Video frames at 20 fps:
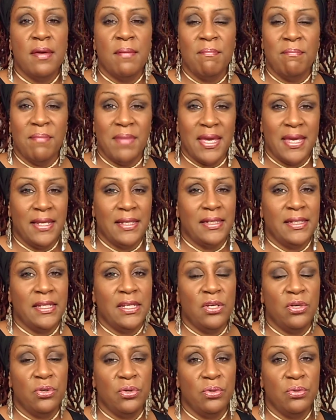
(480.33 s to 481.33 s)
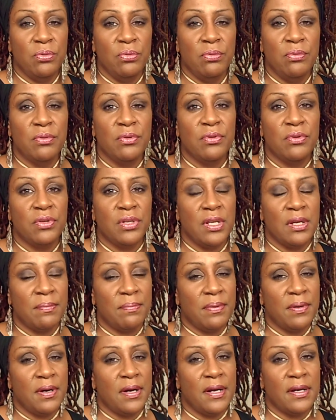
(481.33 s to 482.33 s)
Mainly who? Their
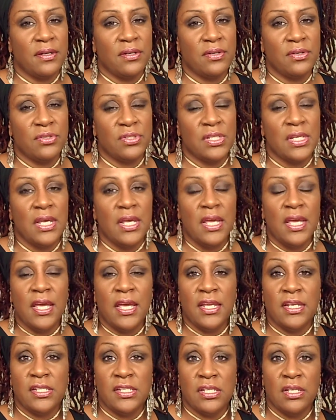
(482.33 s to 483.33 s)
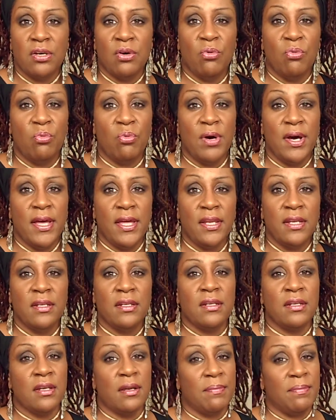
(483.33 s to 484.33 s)
partners. Until what?
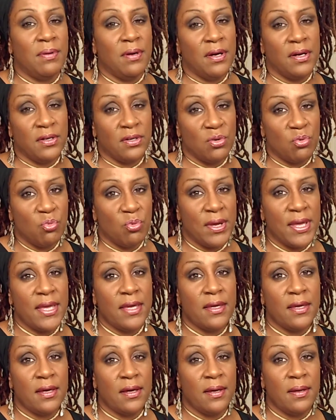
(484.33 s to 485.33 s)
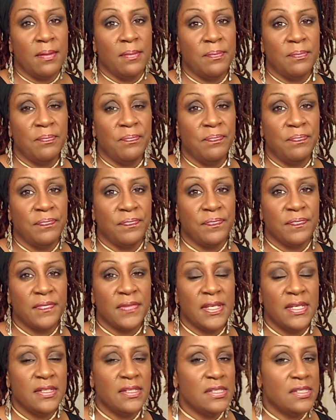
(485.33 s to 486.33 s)
Their partner wake up
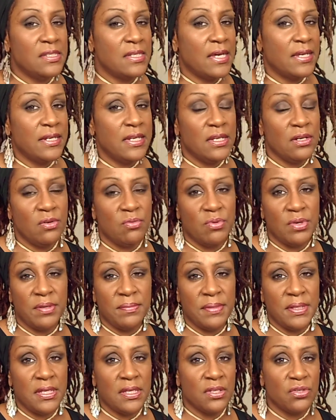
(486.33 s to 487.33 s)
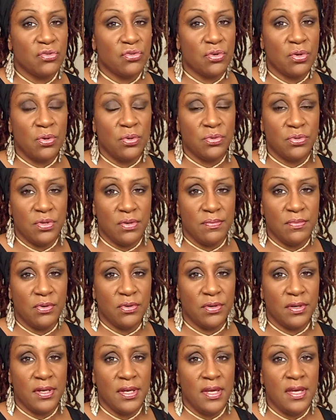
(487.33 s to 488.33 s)
and decide they don't want to be controlled no
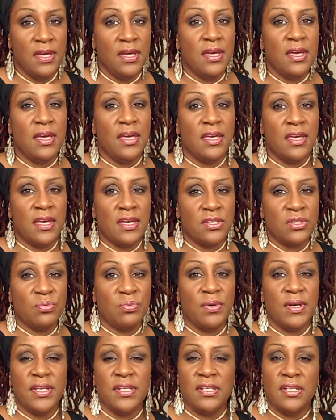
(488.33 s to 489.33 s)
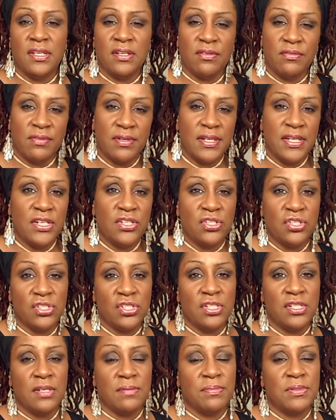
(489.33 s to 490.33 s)
more. And guess what? Then the
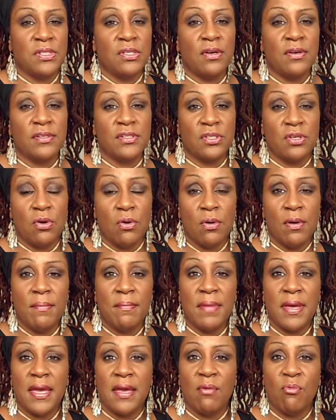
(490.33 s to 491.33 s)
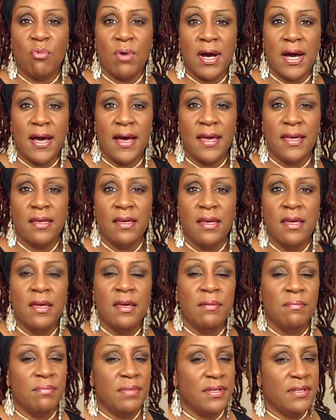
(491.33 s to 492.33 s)
relationship starts going bad. Why?
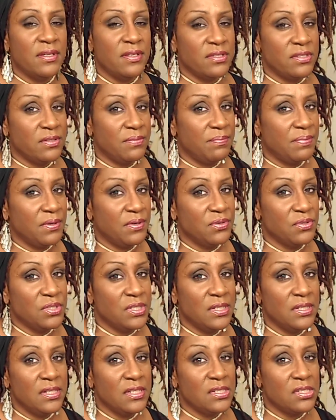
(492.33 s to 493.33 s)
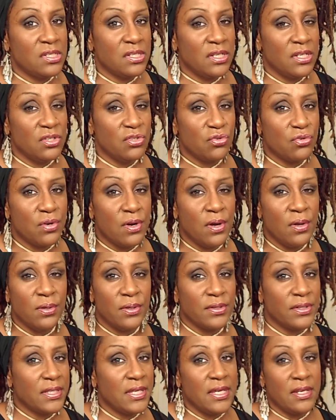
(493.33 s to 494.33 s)
Because the person that's the
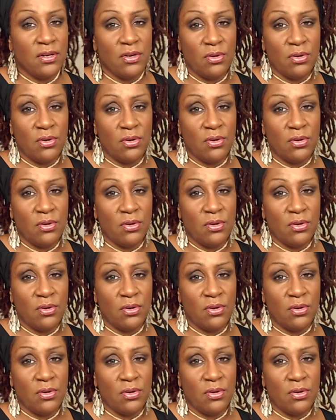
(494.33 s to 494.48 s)
controller can